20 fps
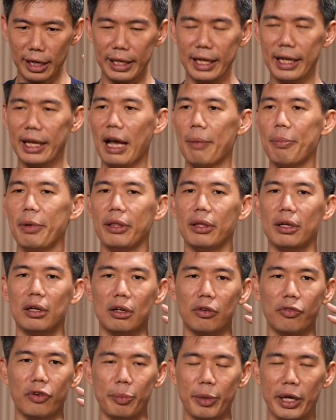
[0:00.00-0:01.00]
getting
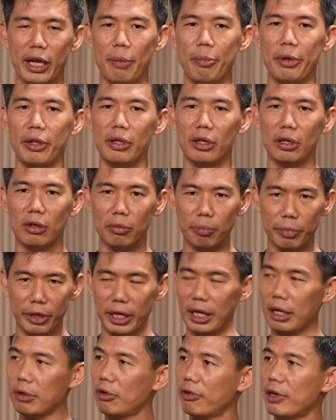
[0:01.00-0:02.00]
capital, forming capital,
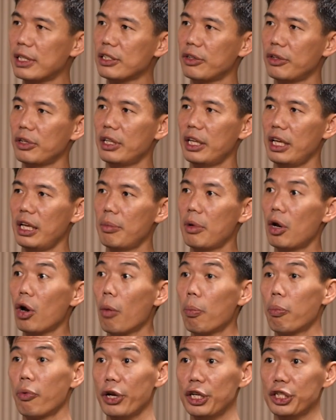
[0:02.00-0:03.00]
building up the rest of the team
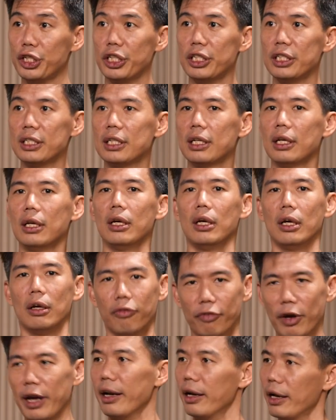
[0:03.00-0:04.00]
and operations.
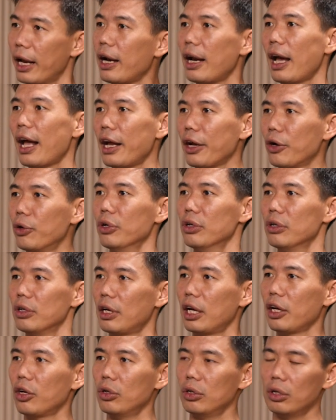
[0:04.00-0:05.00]
Fine, that I could
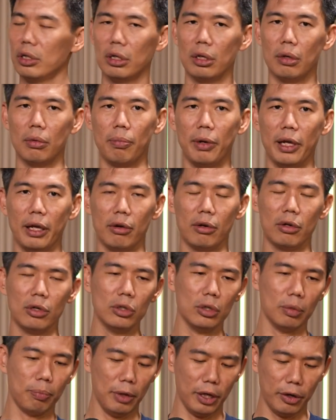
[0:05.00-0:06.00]
play a
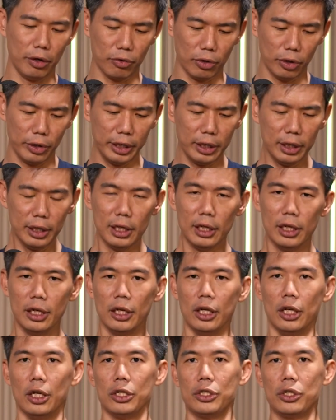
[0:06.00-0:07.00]
role in.
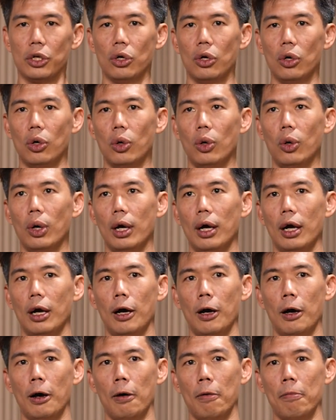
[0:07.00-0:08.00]
So,
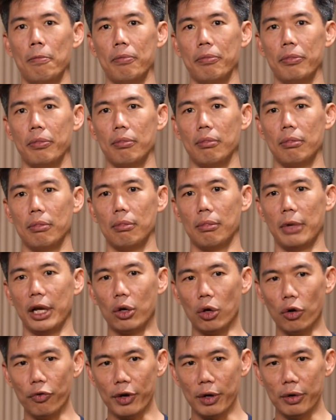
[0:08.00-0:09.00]

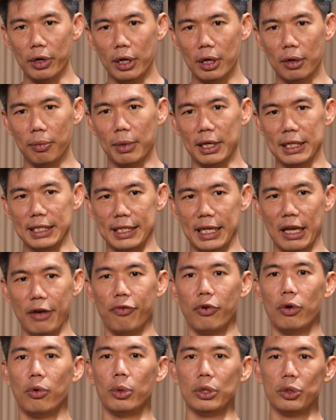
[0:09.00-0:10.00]
my co-founder, my
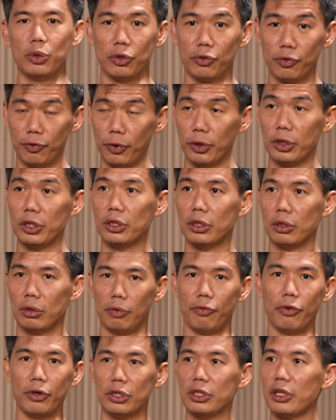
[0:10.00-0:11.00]
CFO, was just focused
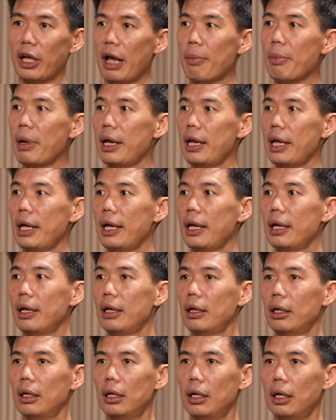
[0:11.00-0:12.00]
on
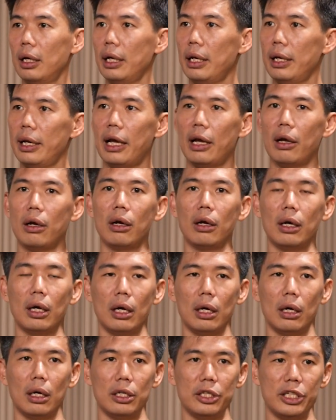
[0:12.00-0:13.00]
M&A, and in there,
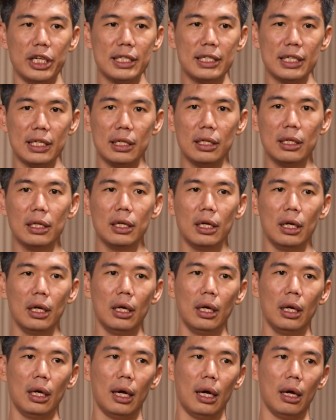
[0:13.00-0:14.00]
Jason
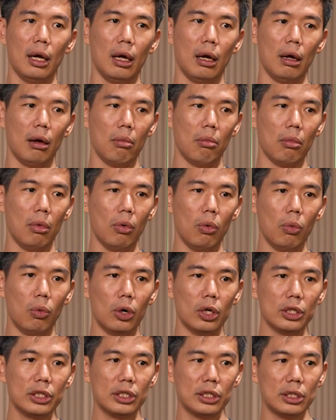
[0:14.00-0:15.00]

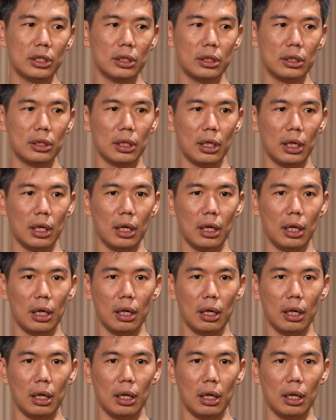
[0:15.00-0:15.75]
was